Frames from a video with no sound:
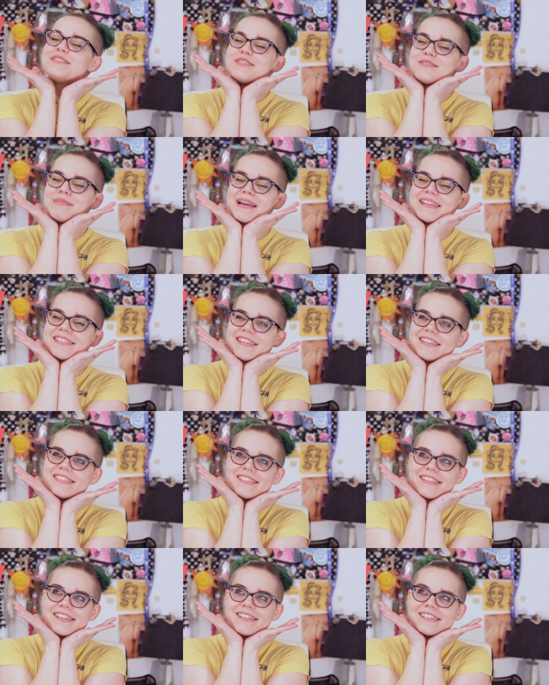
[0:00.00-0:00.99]
to my
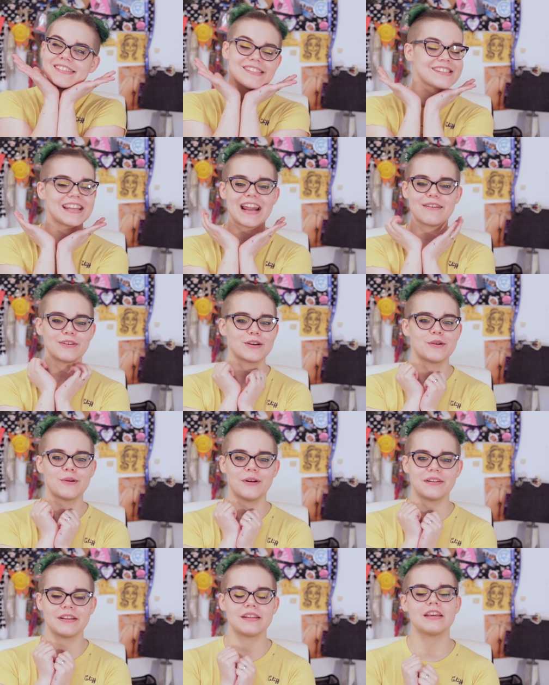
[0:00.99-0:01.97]
sisters that I
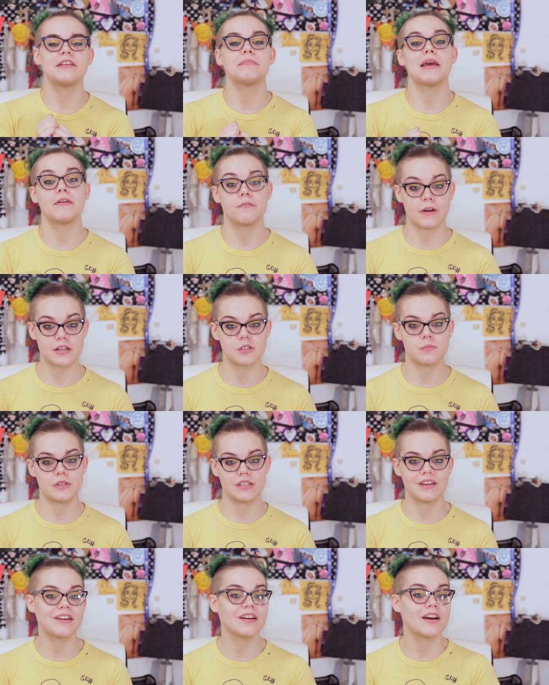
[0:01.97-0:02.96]
recorded in my
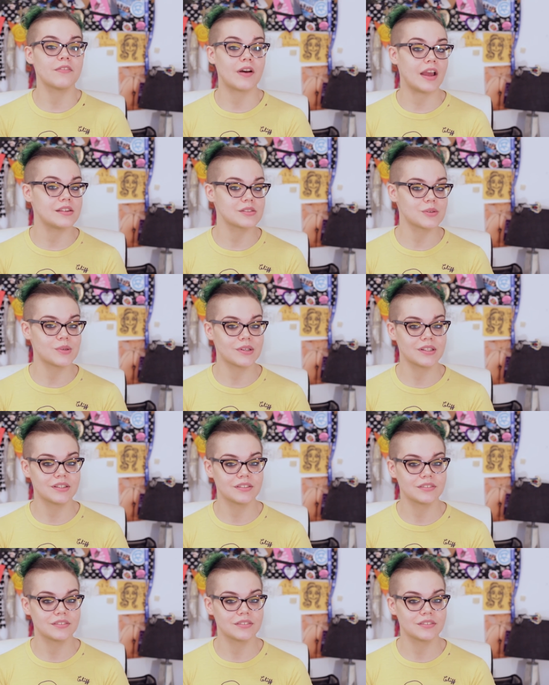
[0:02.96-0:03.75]
freshman year of high school.